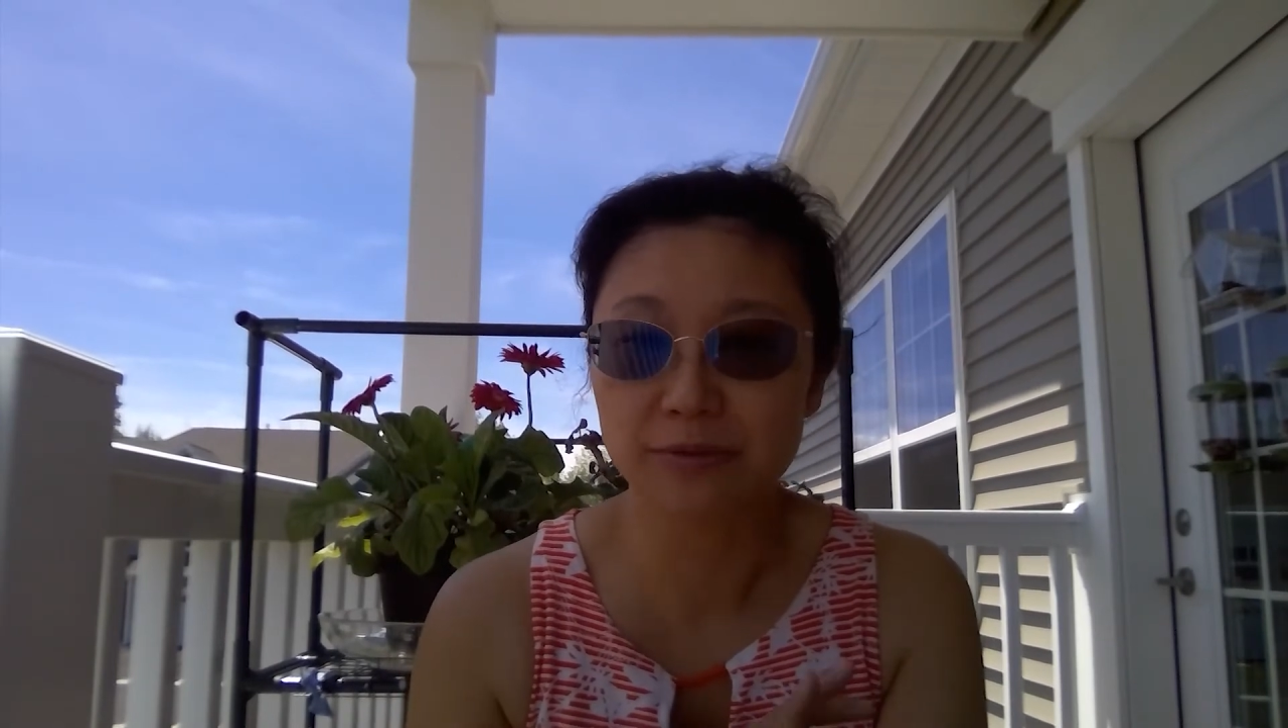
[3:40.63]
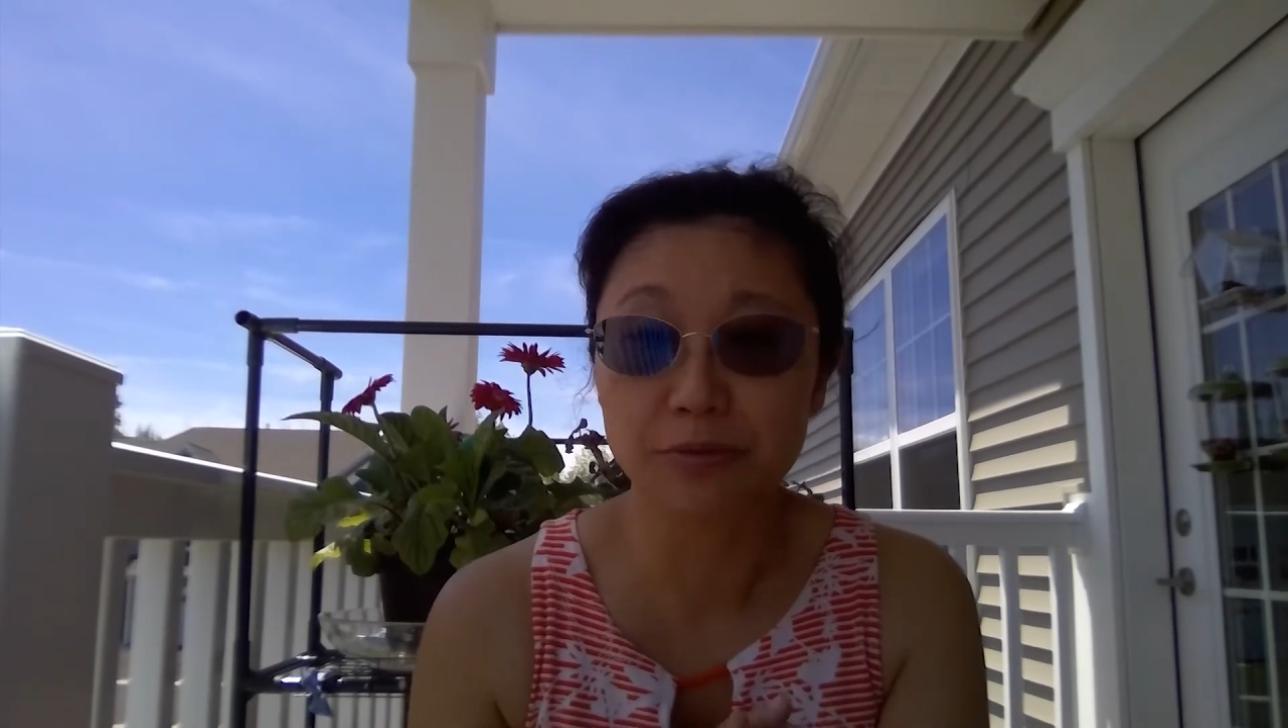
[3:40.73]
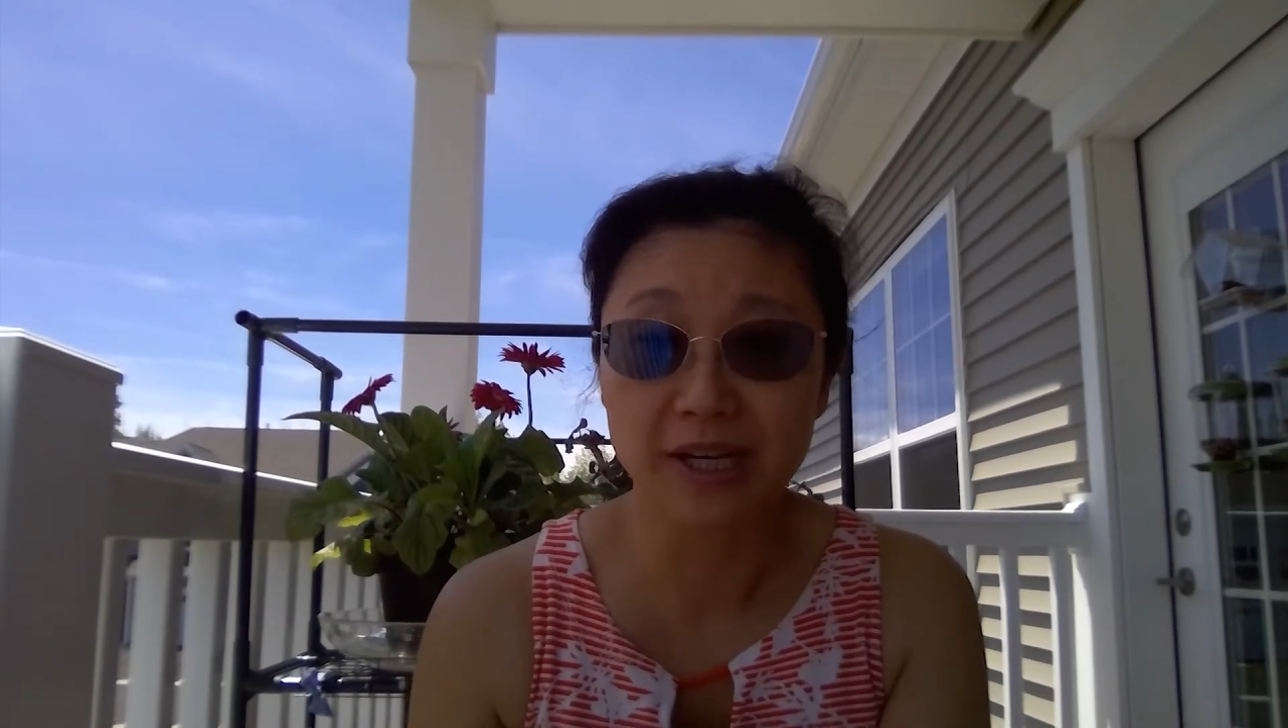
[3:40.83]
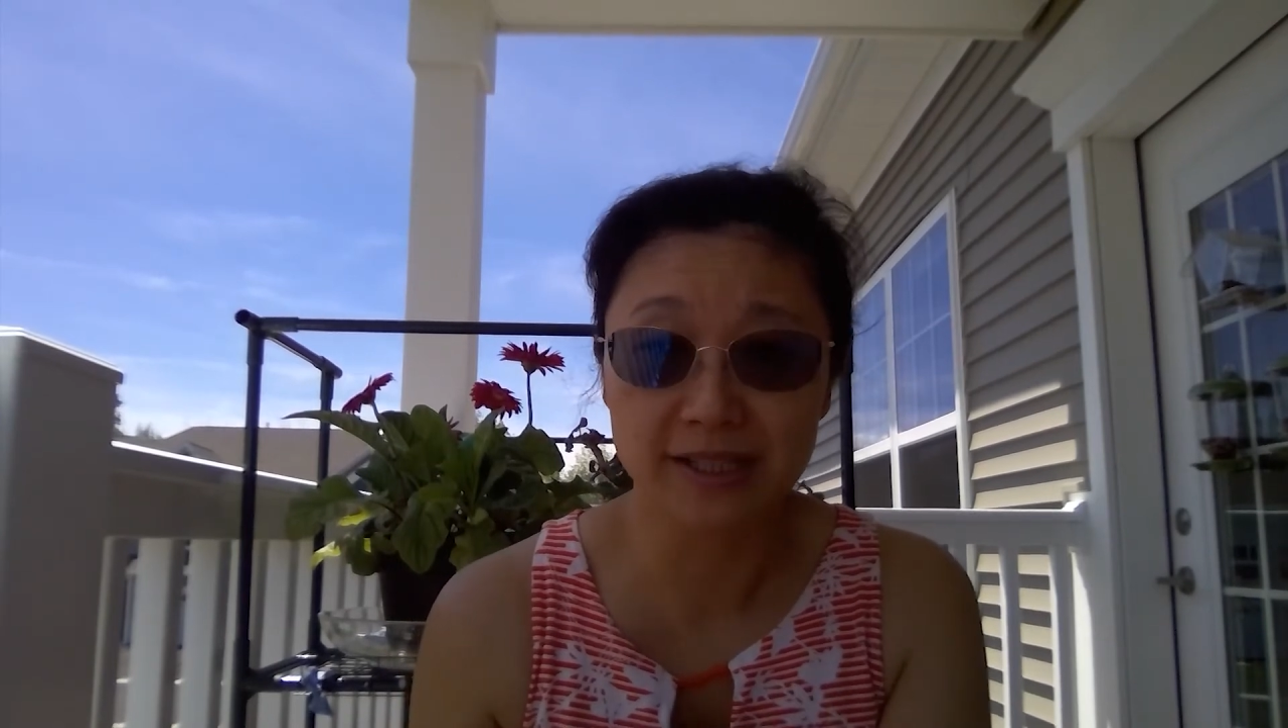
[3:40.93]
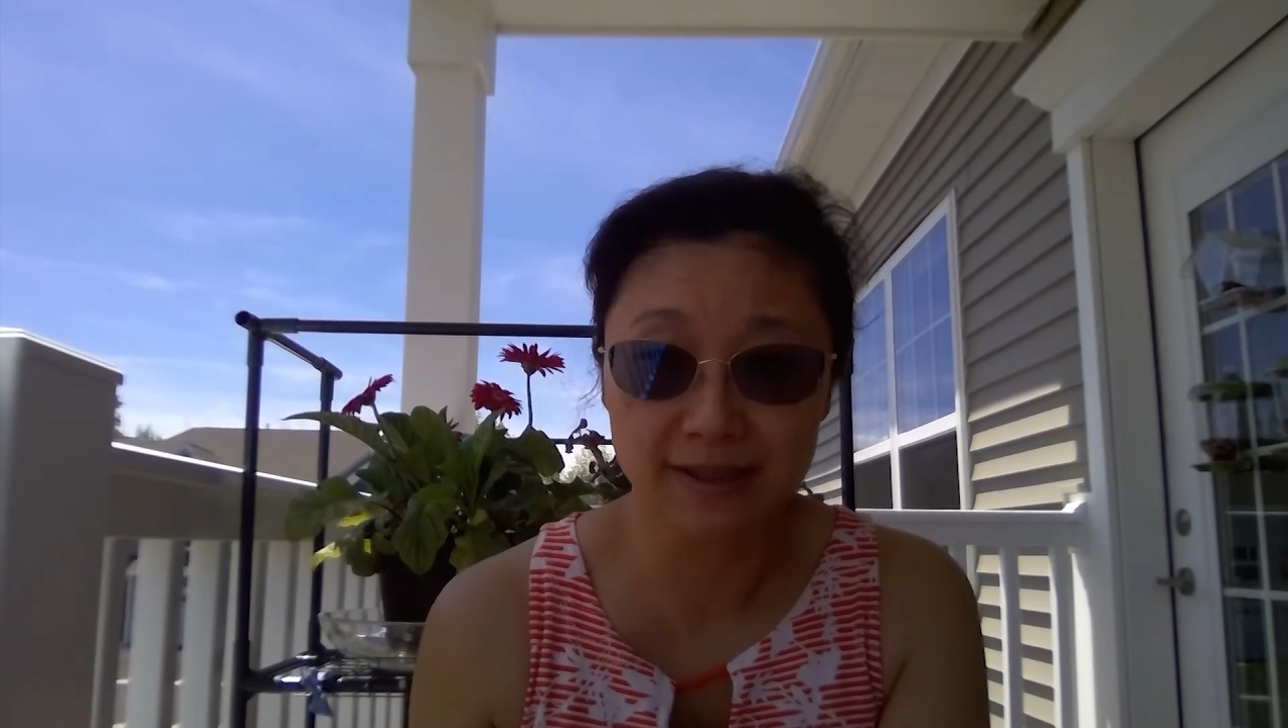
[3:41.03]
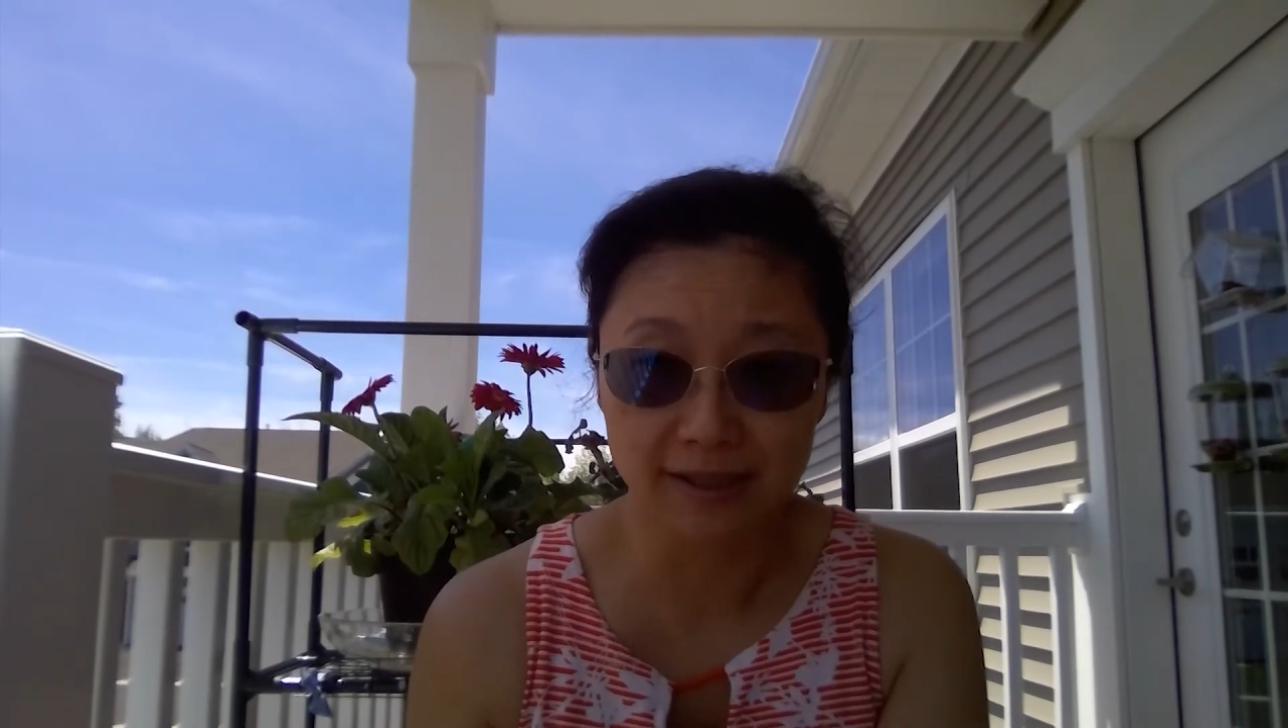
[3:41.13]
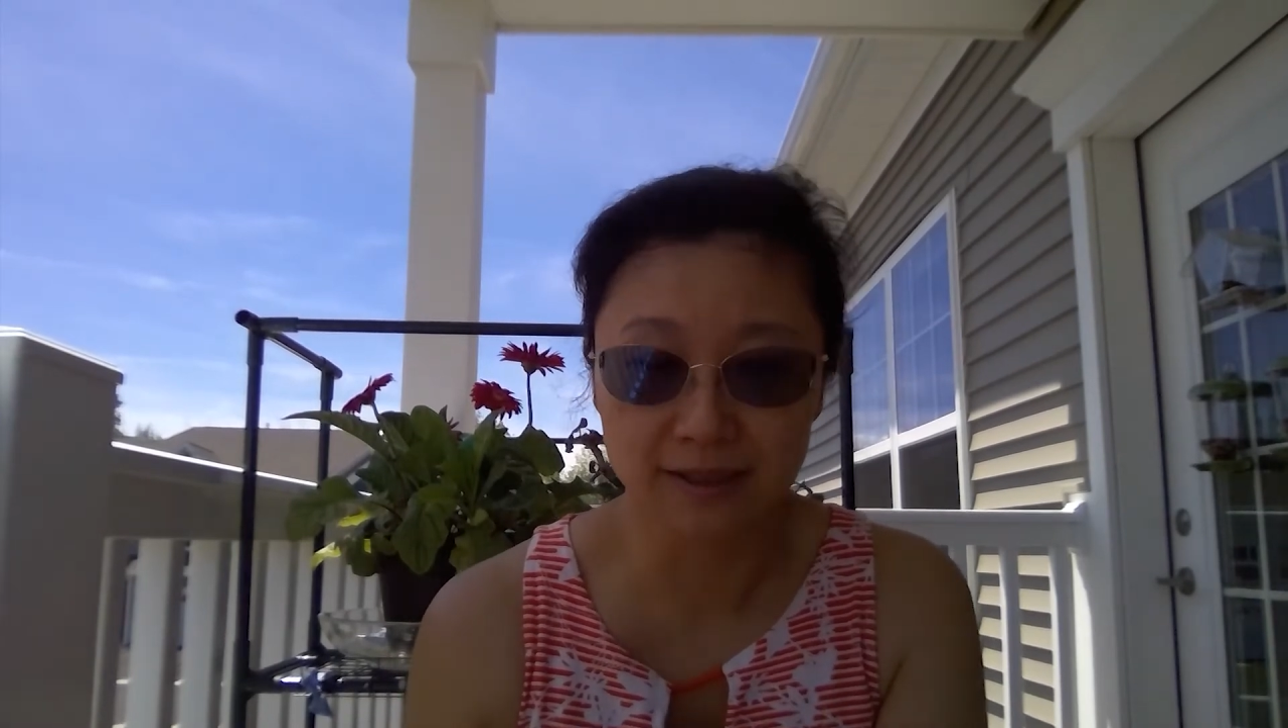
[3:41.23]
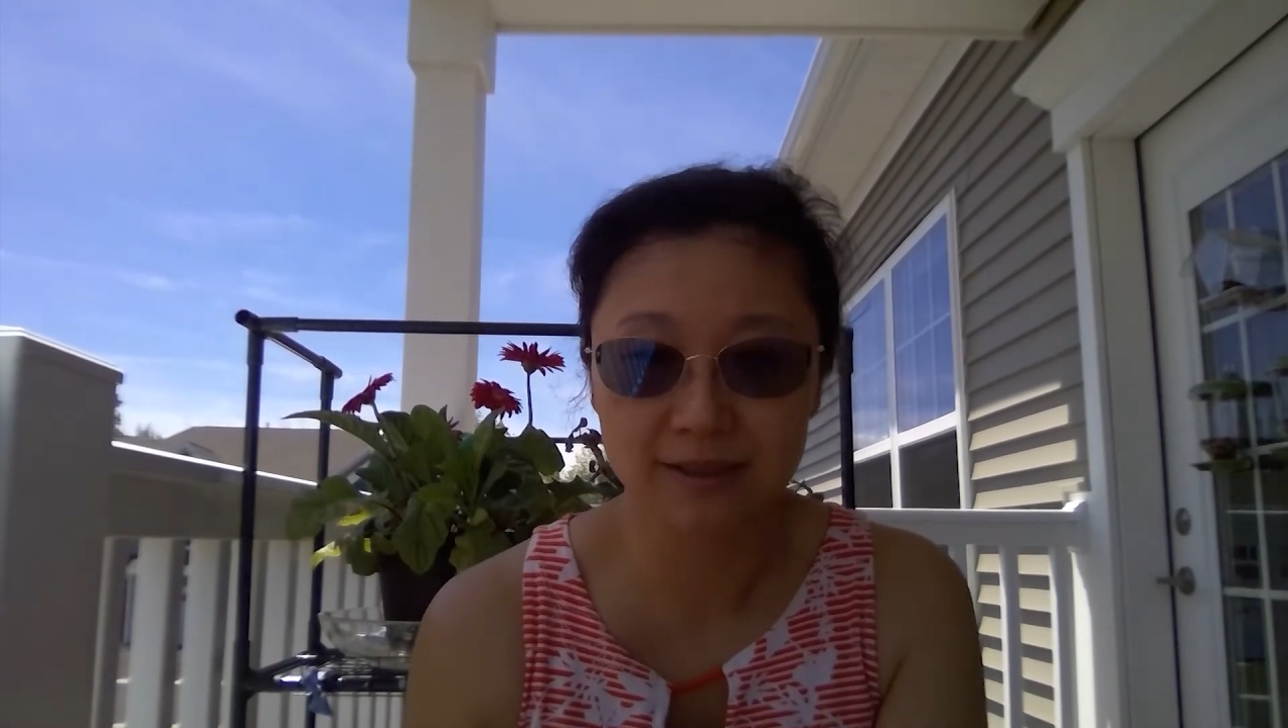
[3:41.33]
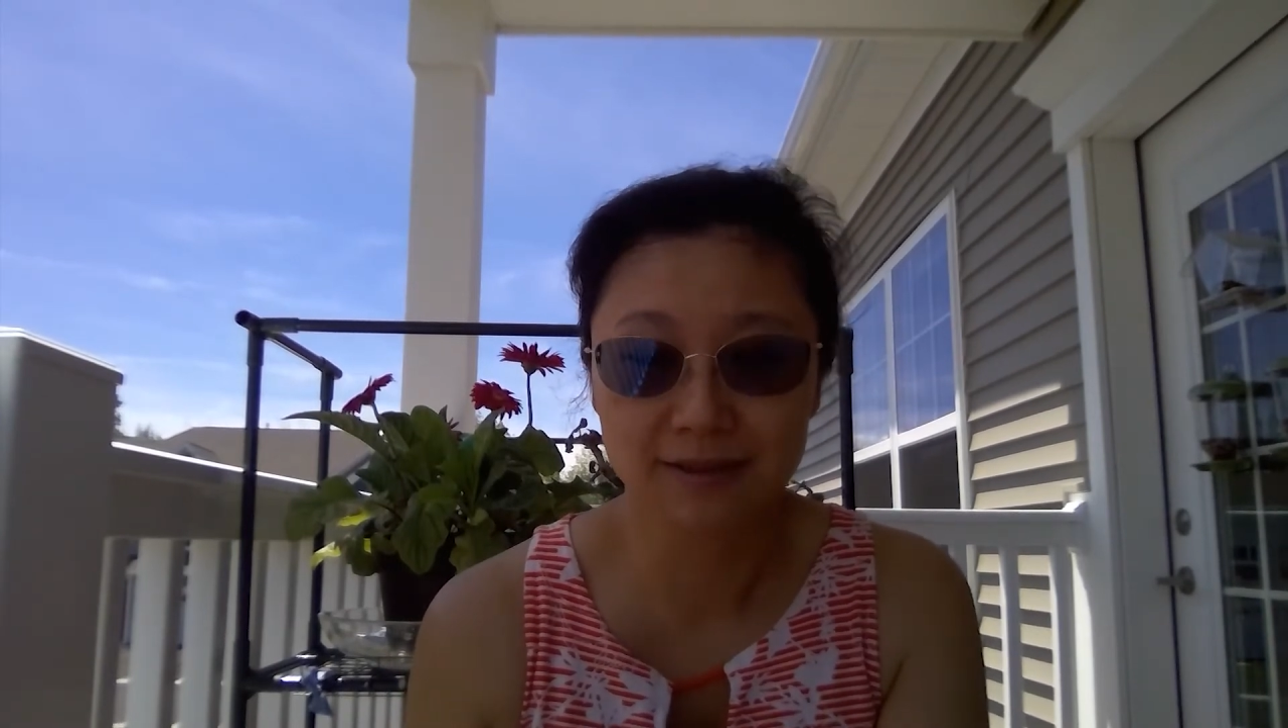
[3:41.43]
erase it.